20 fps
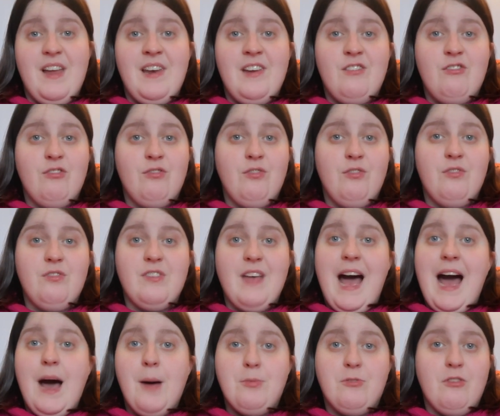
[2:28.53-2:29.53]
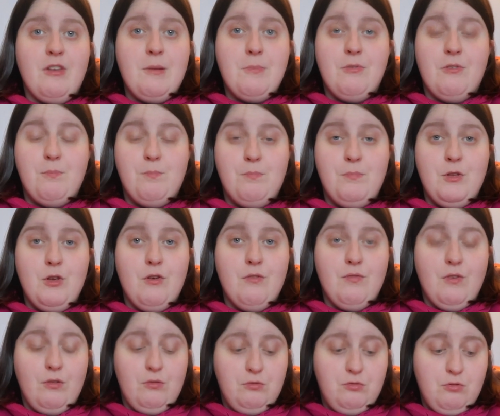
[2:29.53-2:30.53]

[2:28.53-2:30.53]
and it just looks absolutely beautiful.